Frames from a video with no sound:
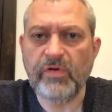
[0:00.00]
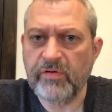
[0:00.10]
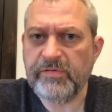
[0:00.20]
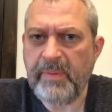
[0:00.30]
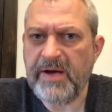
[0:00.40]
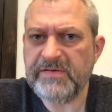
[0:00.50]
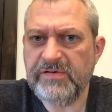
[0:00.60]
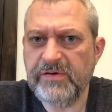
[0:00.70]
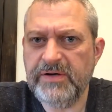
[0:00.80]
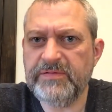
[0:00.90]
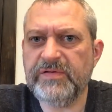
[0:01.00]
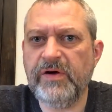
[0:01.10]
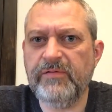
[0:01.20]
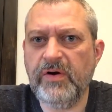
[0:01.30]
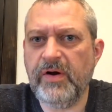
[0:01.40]
little spice to it,
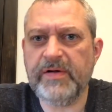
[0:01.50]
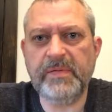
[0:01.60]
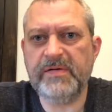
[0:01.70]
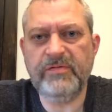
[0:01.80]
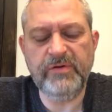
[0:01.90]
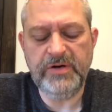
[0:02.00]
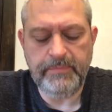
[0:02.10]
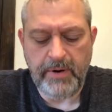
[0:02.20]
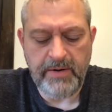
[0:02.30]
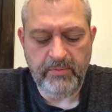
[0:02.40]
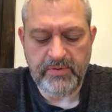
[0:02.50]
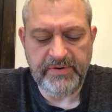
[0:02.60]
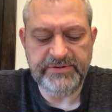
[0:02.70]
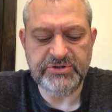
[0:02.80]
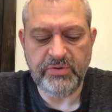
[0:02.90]
so if you don't like spicy food, you probably
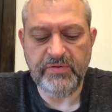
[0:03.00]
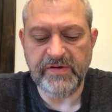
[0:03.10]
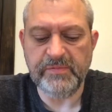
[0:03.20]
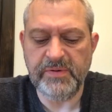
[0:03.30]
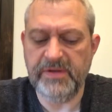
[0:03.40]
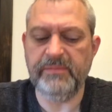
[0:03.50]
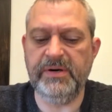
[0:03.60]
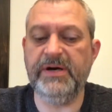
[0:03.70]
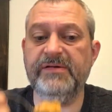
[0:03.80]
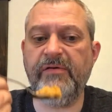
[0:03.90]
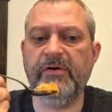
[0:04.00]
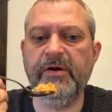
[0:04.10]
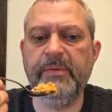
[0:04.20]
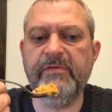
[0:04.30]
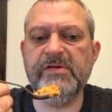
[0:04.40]
won't want to enjoy this, but it does have a
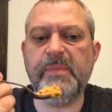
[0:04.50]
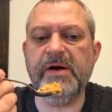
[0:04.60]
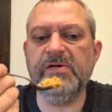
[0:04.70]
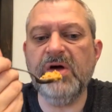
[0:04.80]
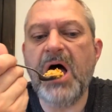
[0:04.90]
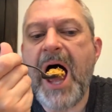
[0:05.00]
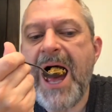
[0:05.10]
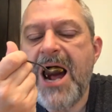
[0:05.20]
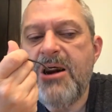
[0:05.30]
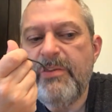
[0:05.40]
little bit of a spice to that.